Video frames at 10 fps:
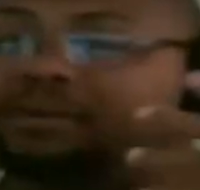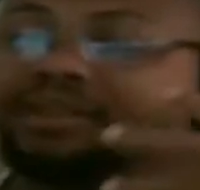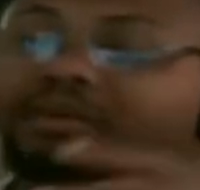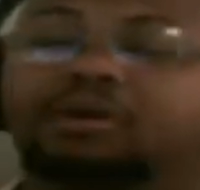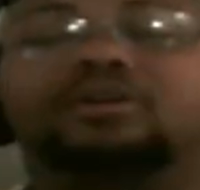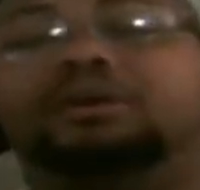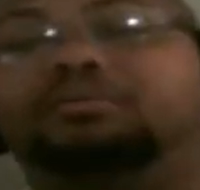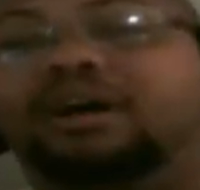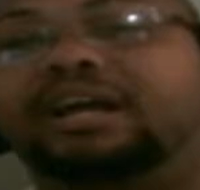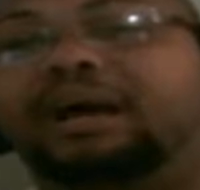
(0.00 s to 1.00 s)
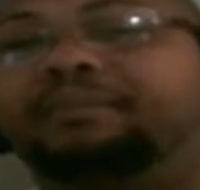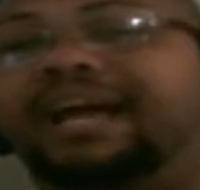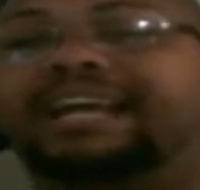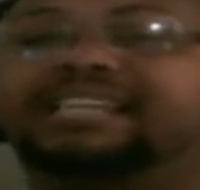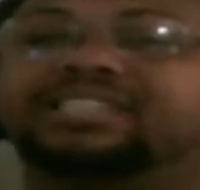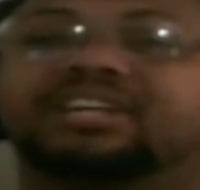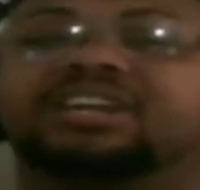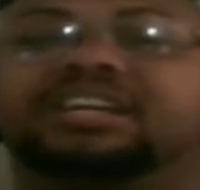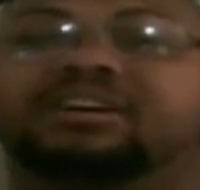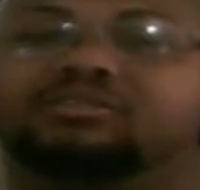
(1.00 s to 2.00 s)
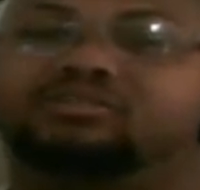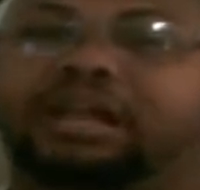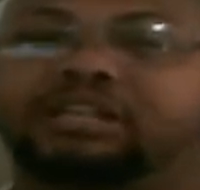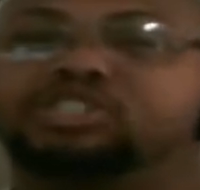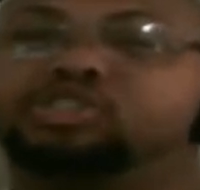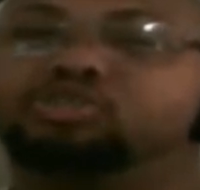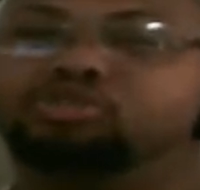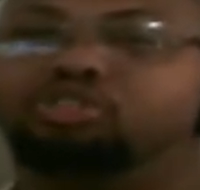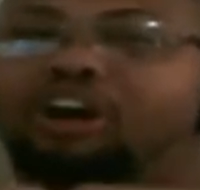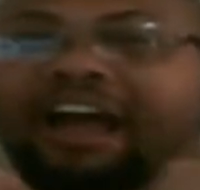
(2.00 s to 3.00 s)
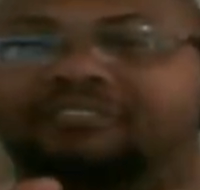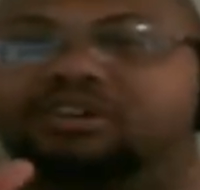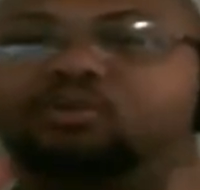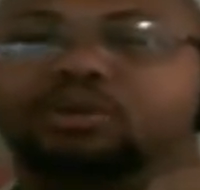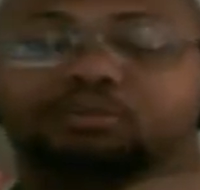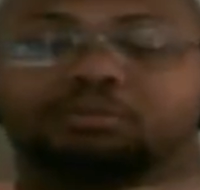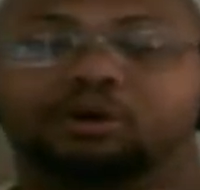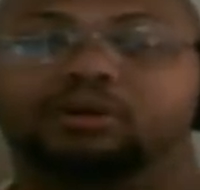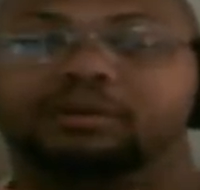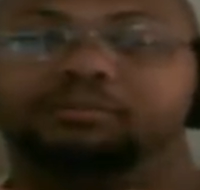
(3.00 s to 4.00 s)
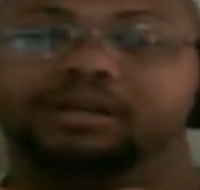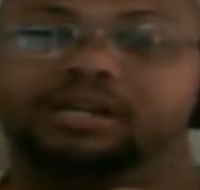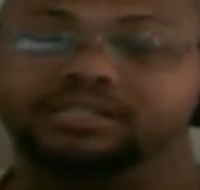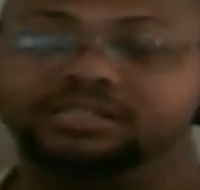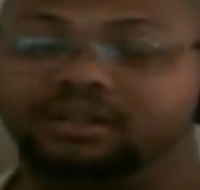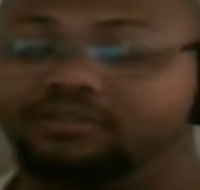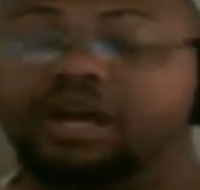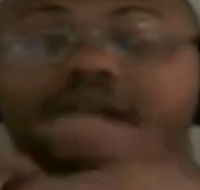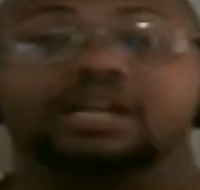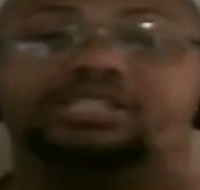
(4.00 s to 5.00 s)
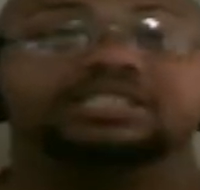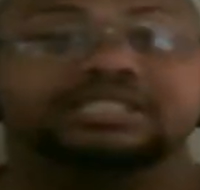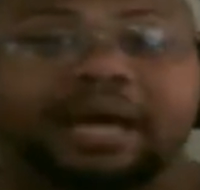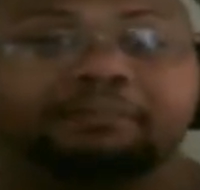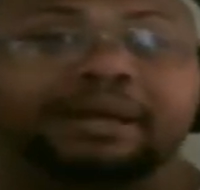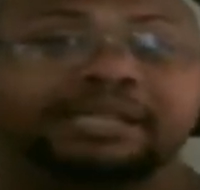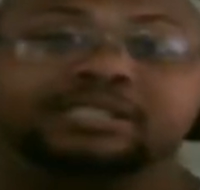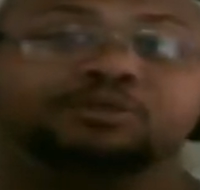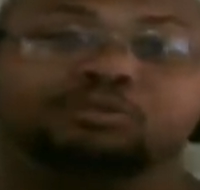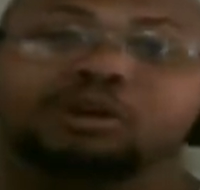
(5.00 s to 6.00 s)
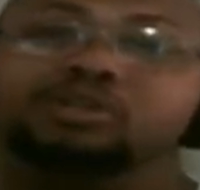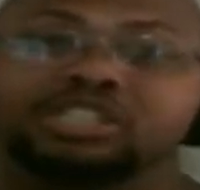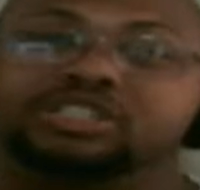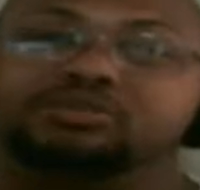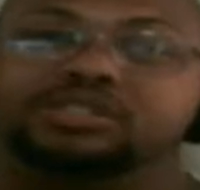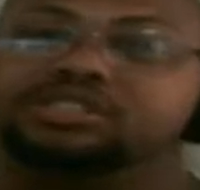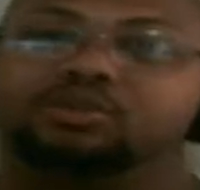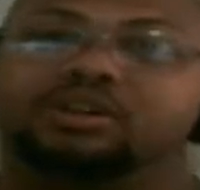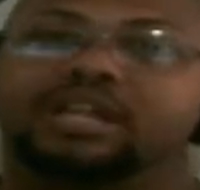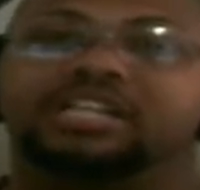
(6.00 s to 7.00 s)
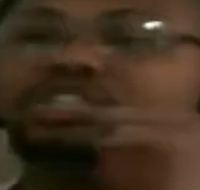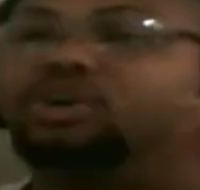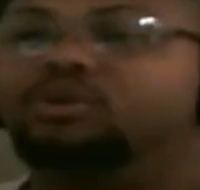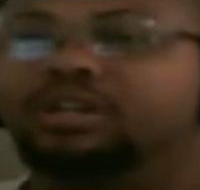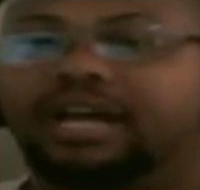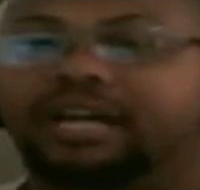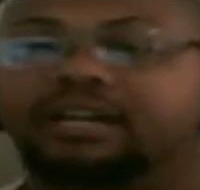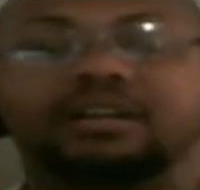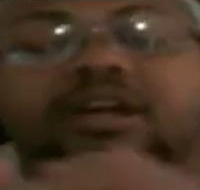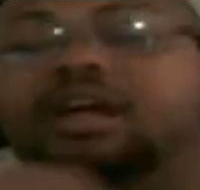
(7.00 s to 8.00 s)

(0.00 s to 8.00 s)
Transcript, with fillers: But that moaning break, I mean, I guess they couldn't get like too graphic with the moaning because of just that basic moaning she was doing, like showing like